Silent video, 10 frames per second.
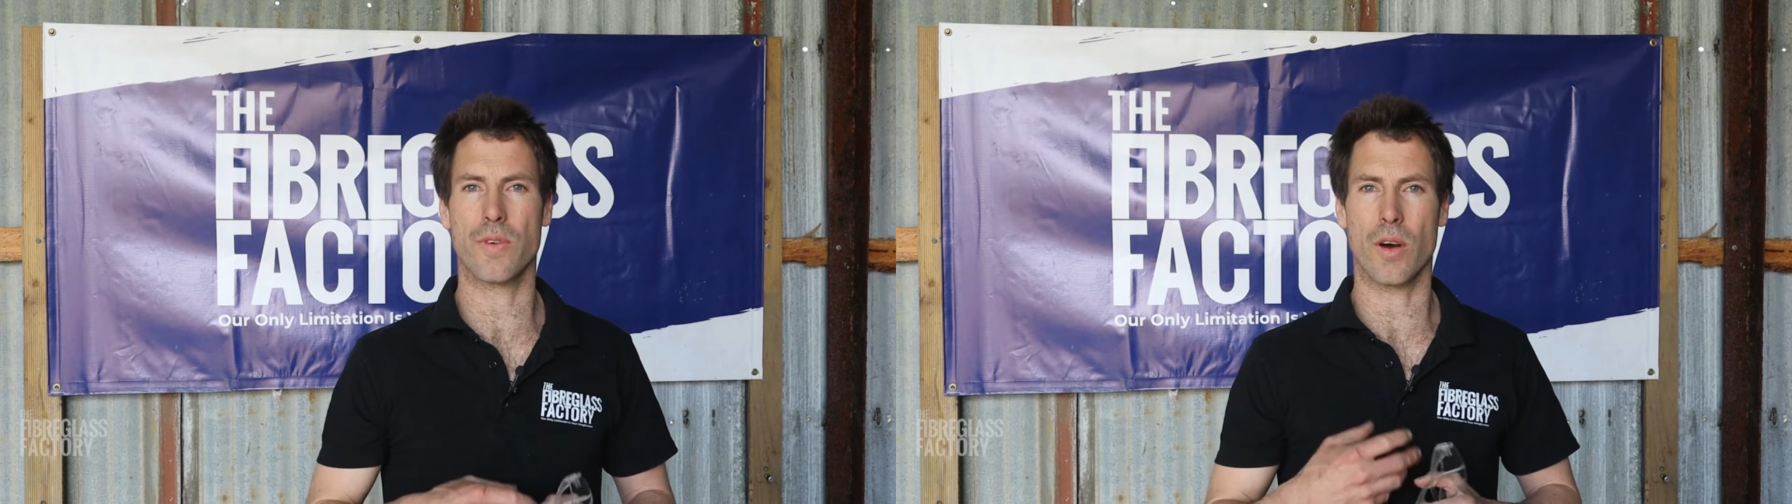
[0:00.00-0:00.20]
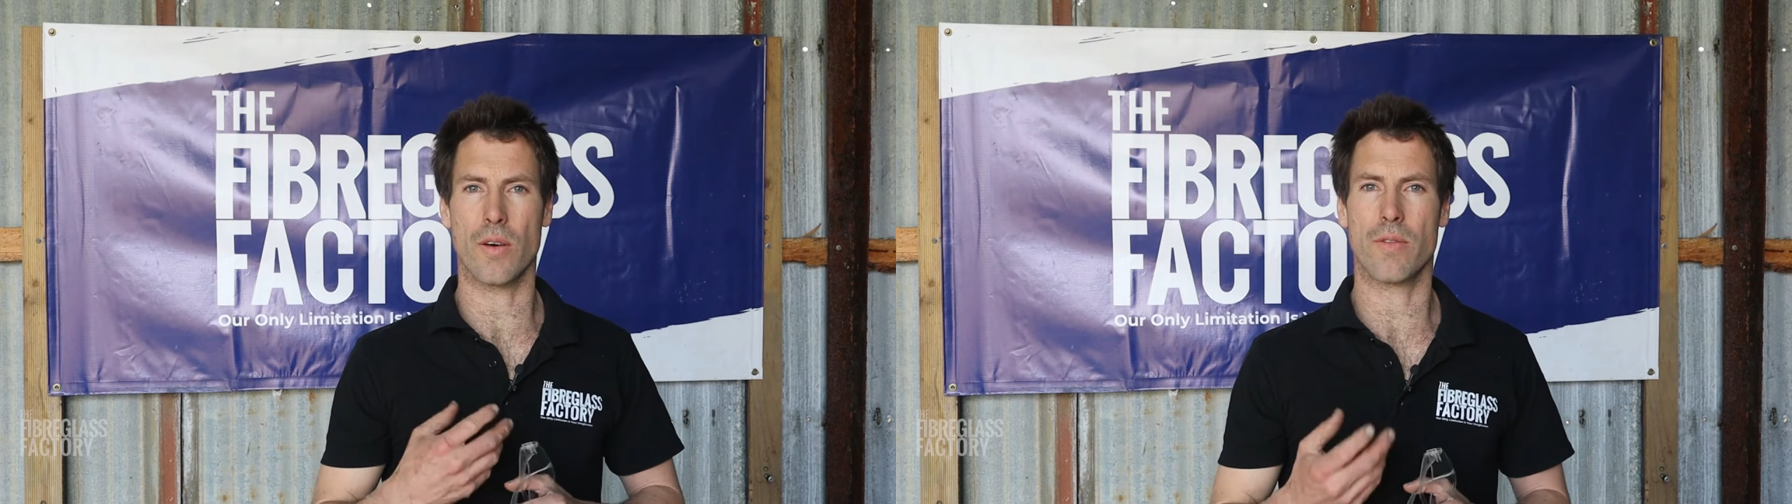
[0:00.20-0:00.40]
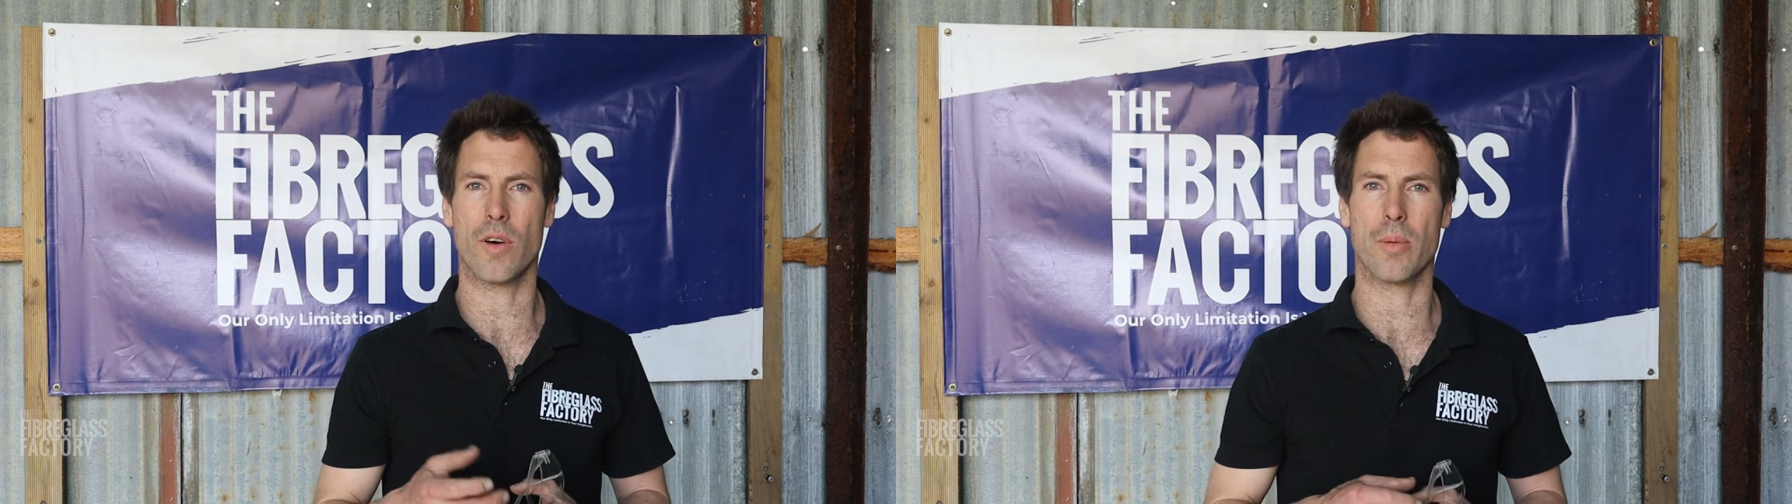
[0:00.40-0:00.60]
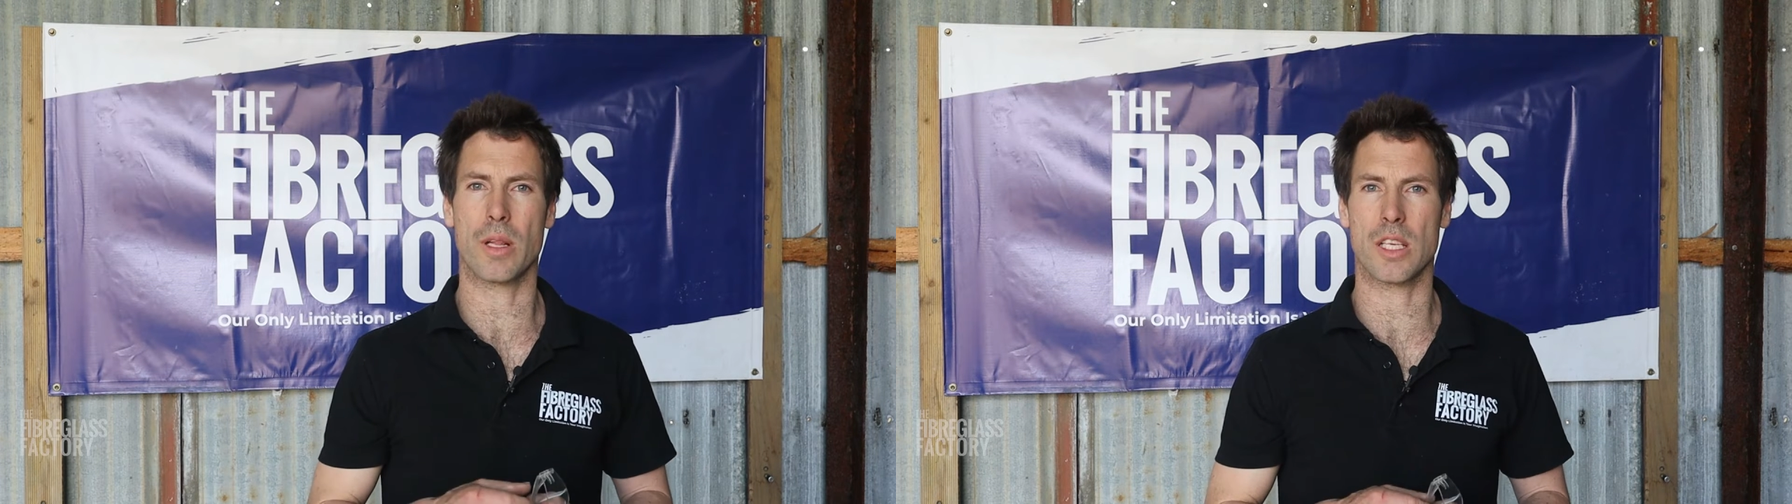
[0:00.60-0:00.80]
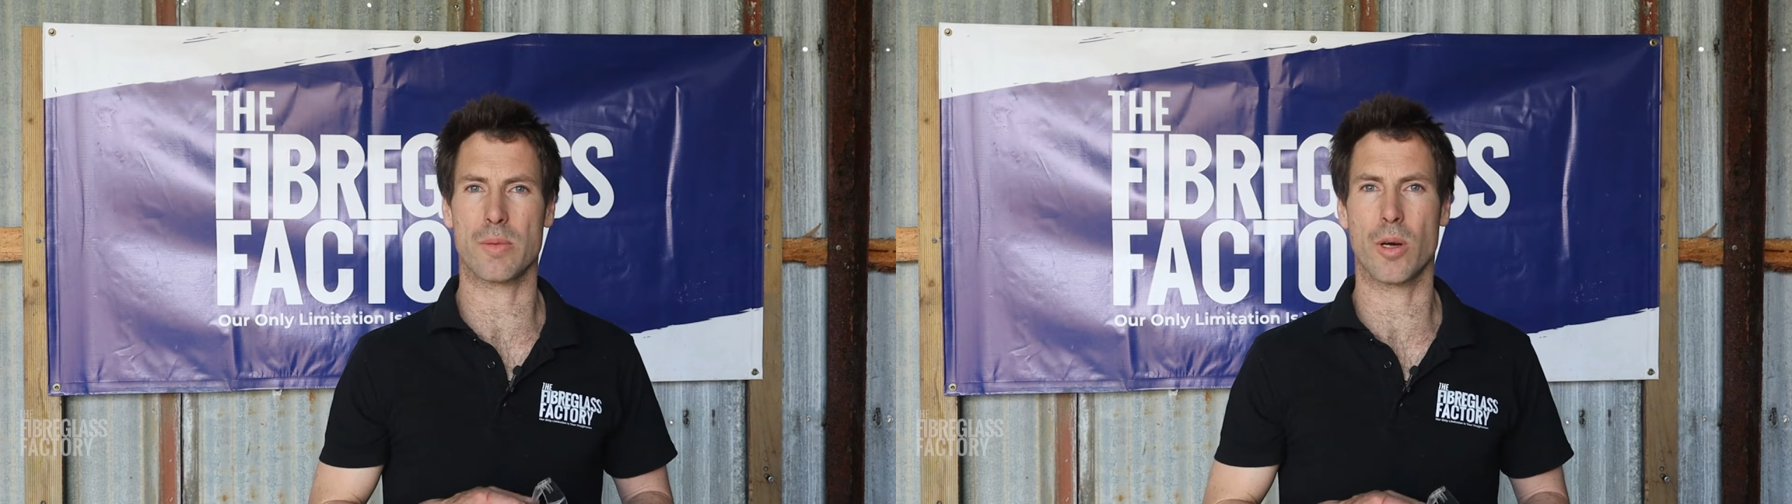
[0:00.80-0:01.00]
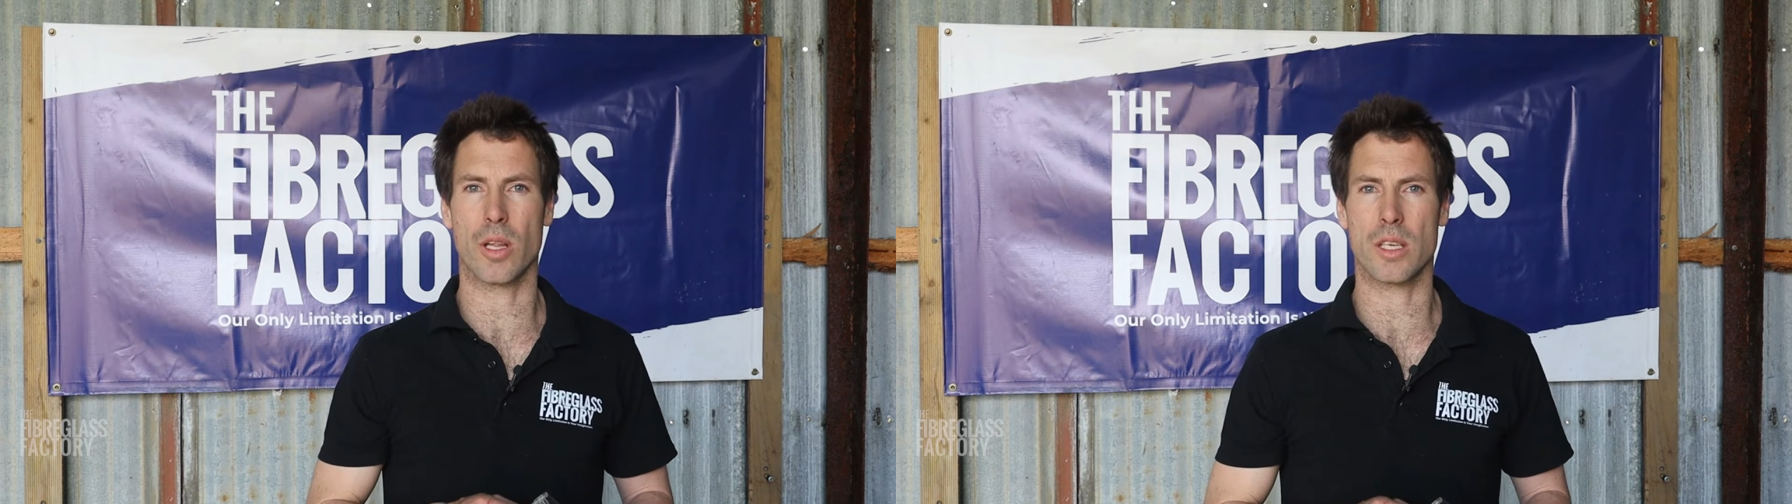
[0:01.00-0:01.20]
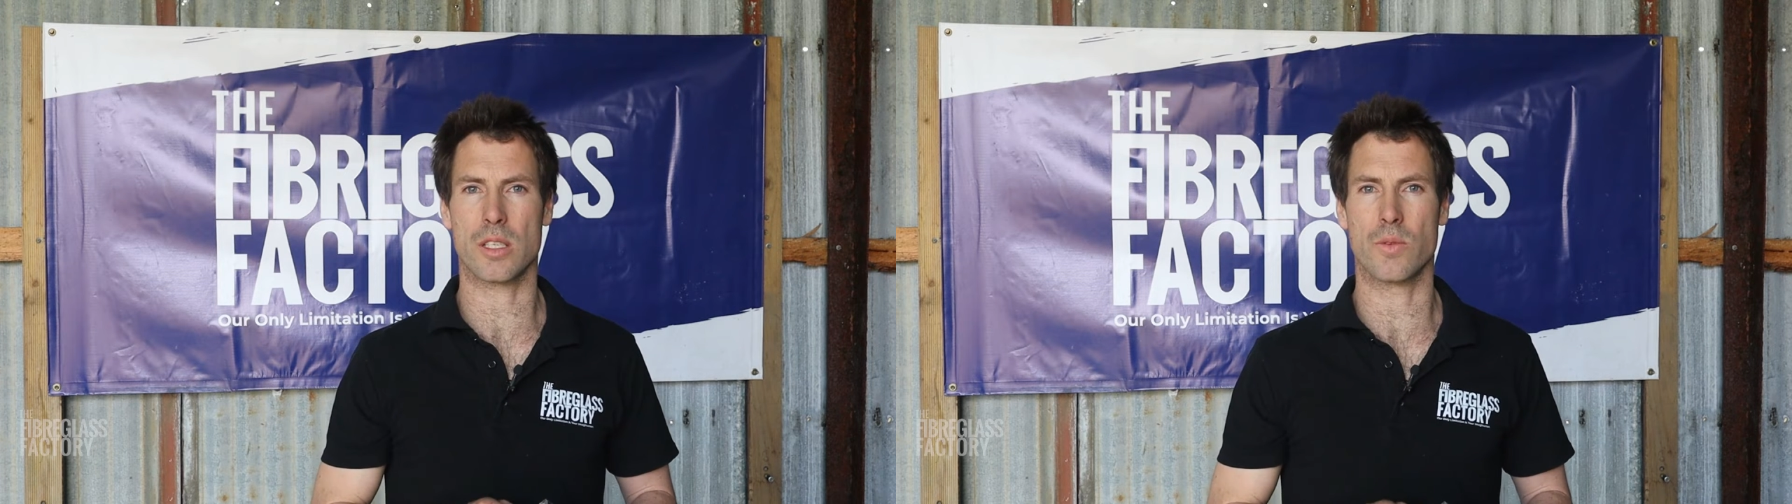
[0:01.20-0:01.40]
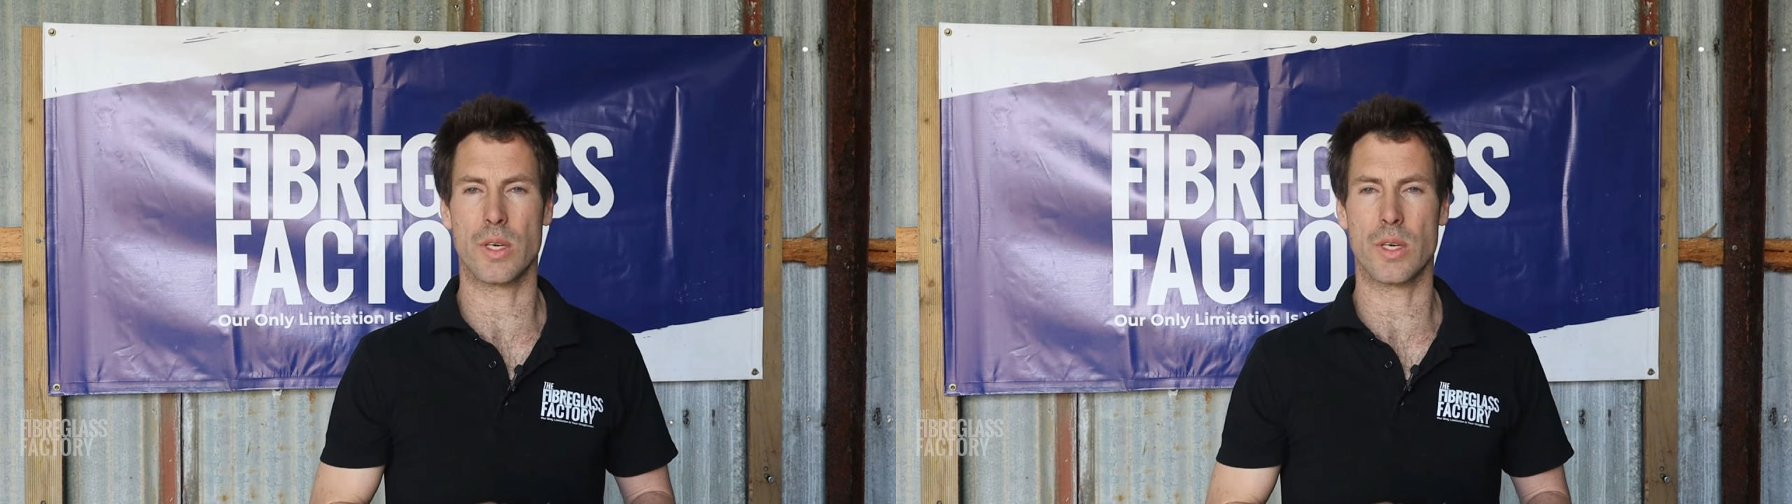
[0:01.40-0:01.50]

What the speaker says: fiberglass polyester